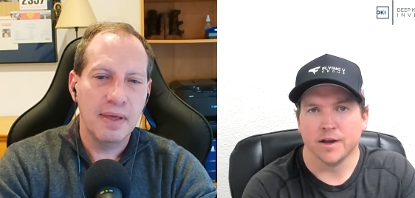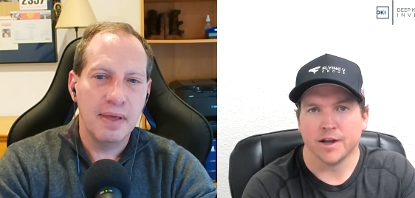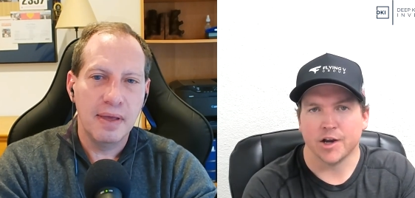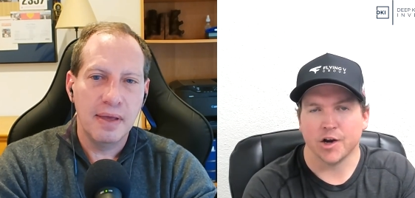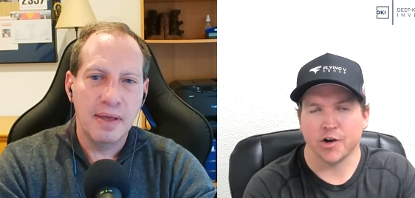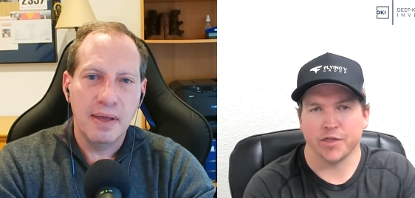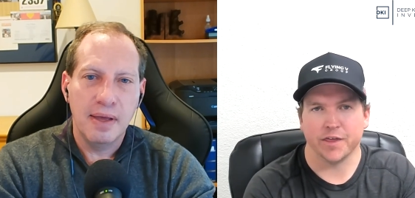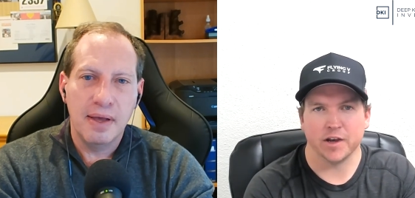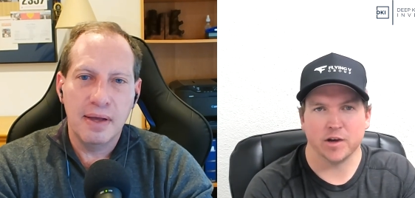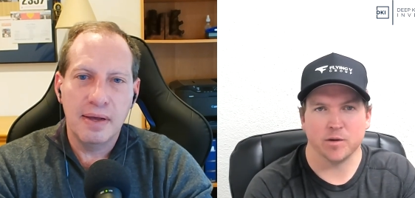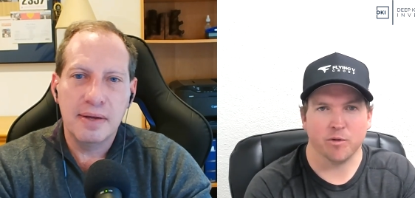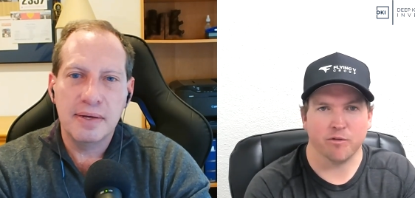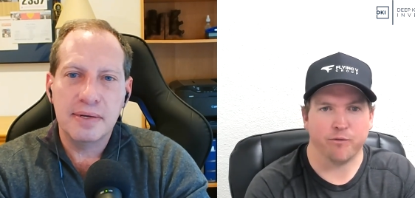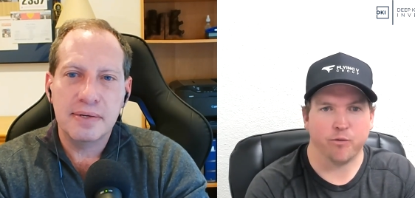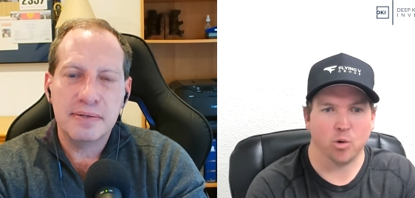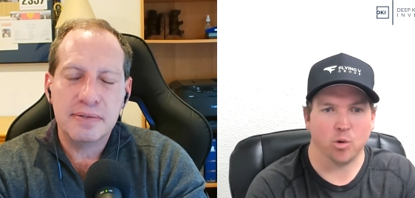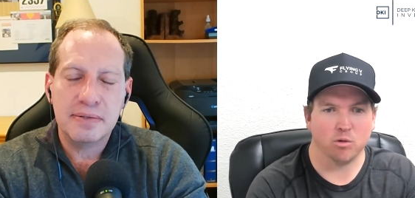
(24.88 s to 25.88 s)
Speaker 1: Gary, thing
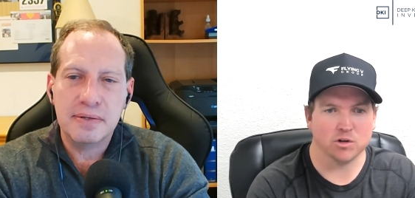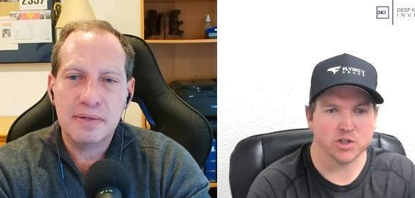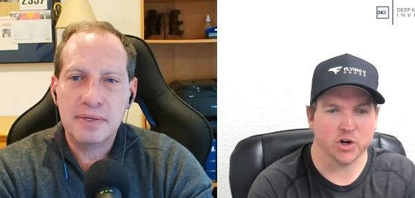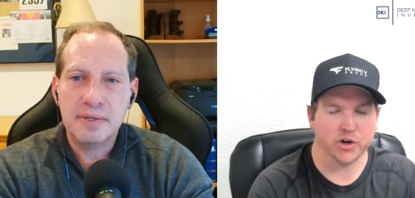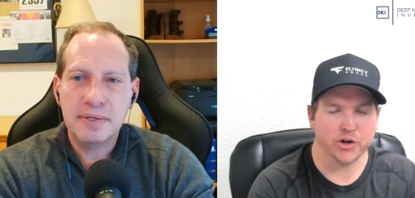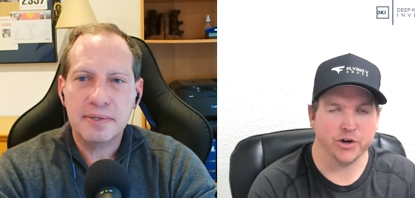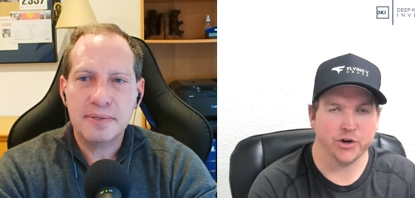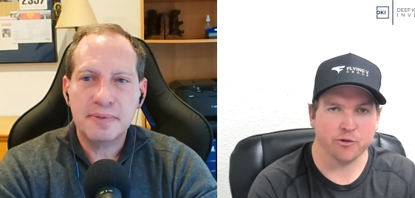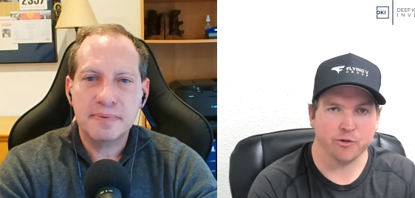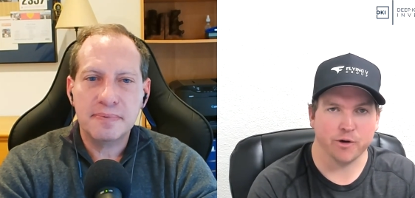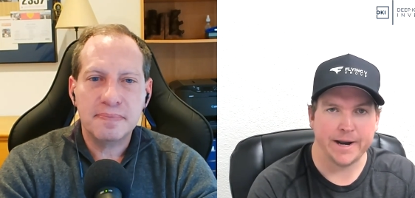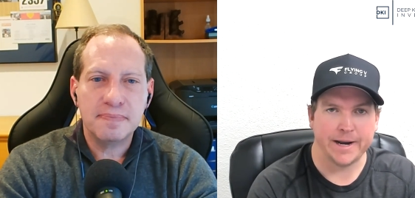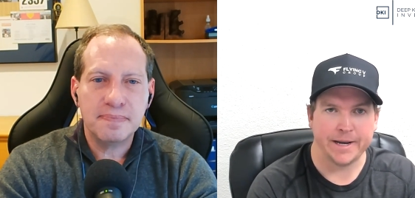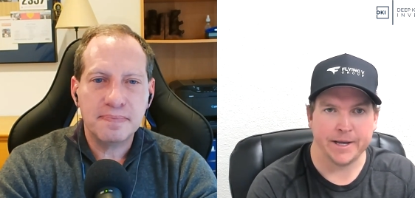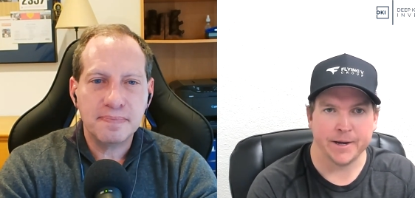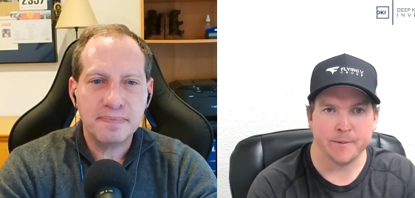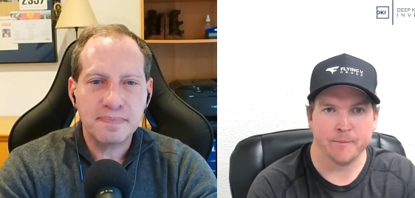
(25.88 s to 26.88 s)
number four, we're talking
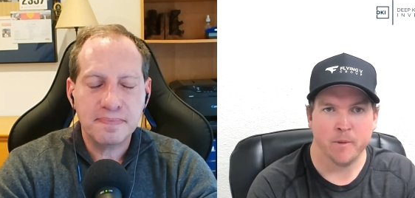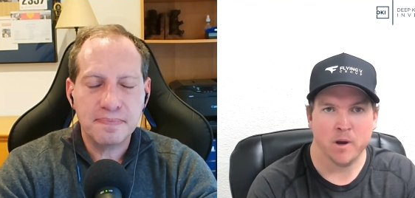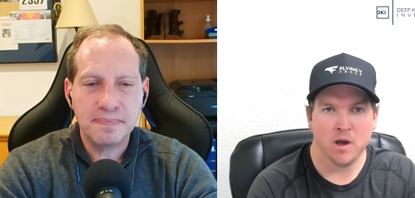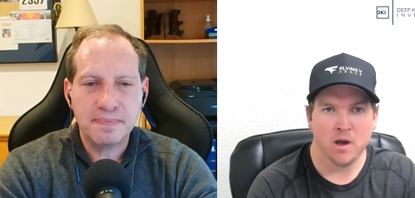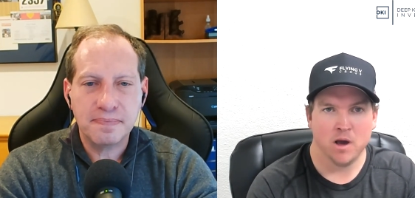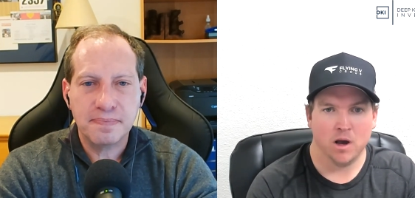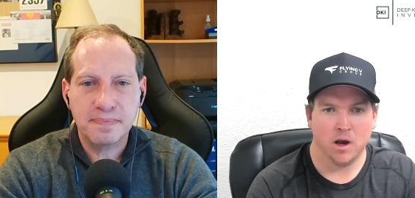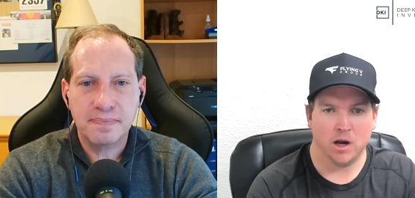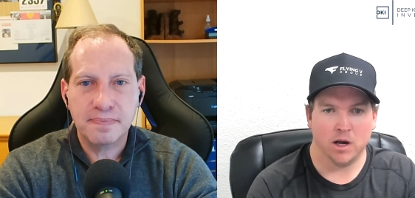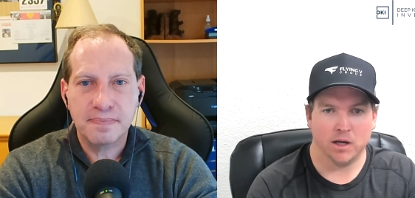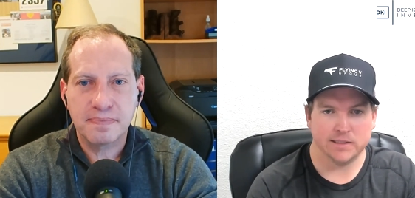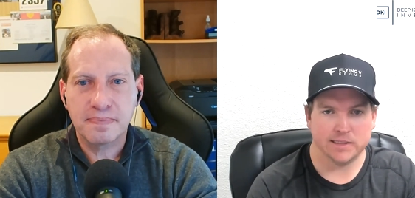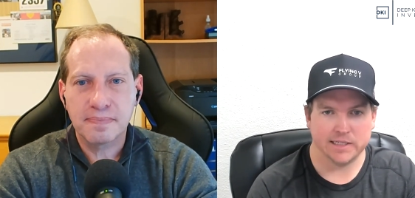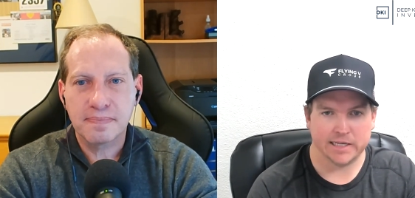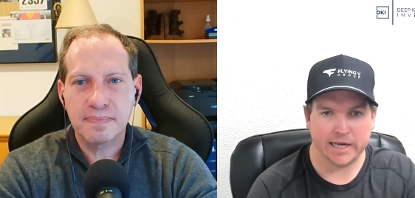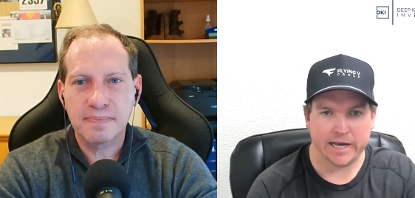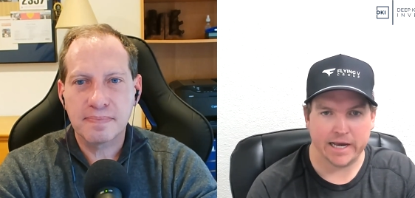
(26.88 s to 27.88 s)
uranium.
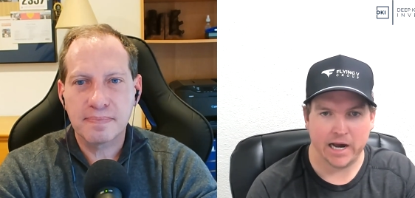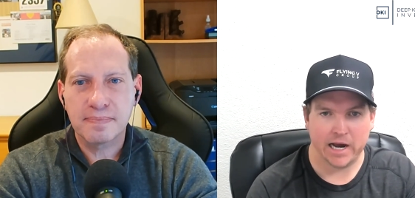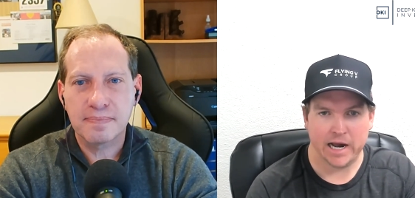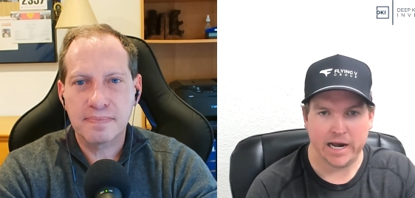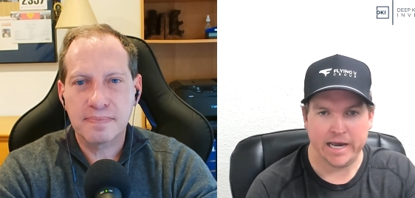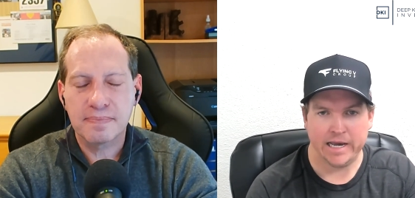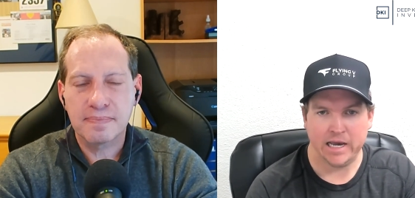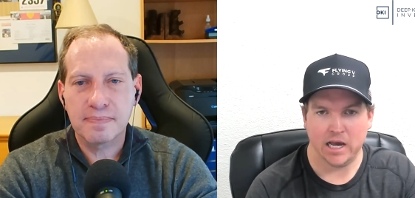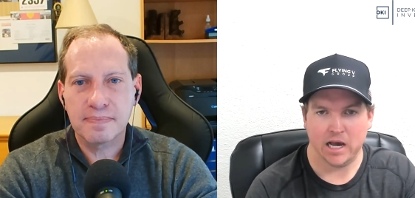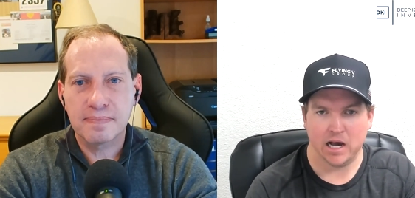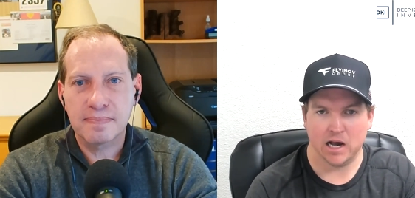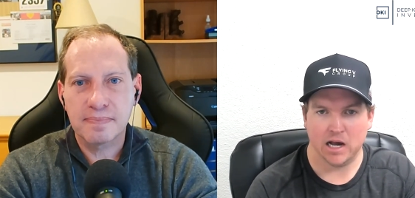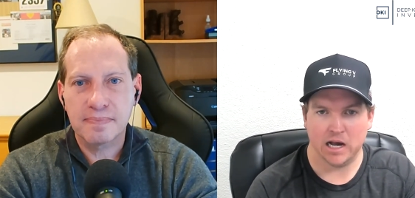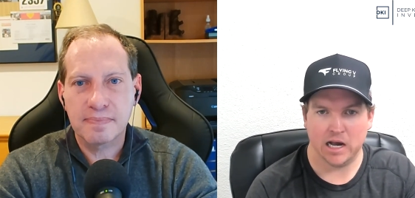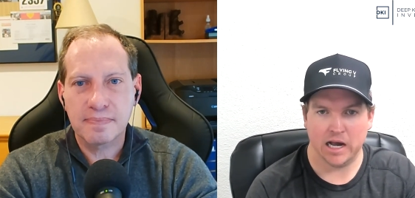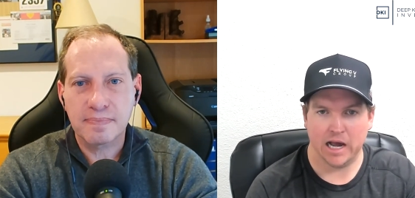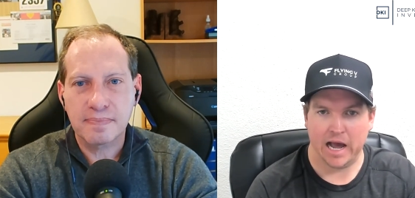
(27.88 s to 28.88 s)
DKI,
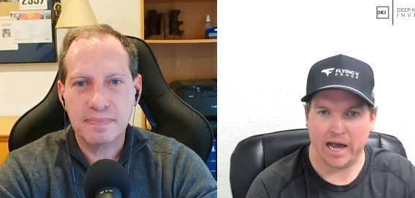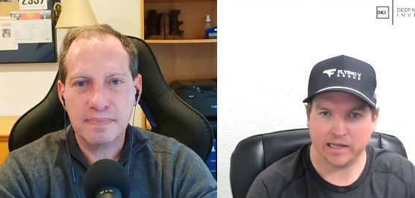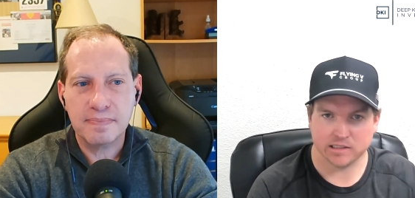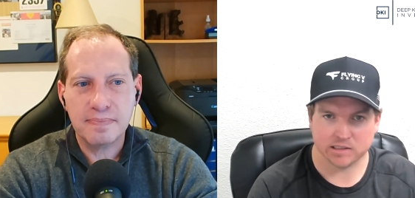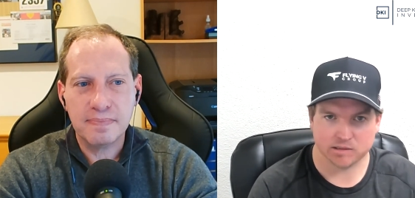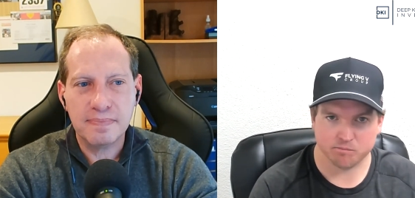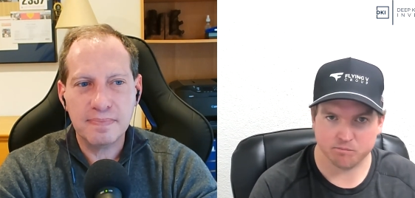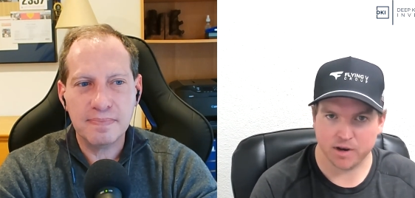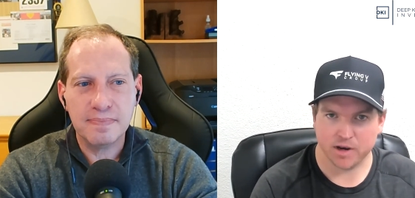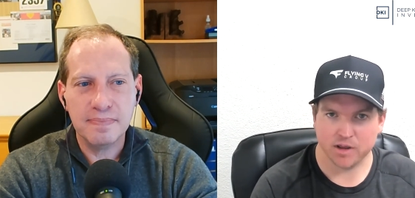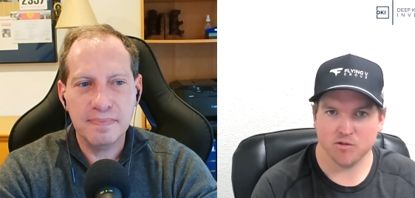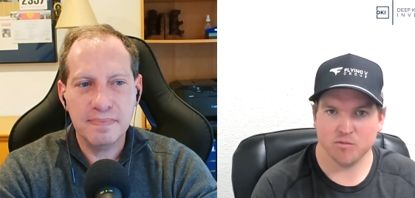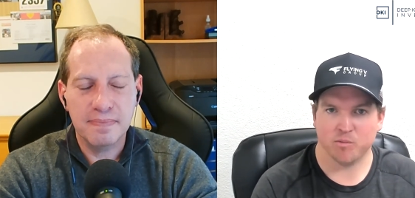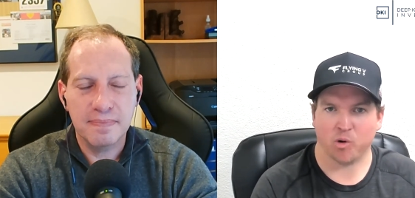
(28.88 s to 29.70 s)
as many of you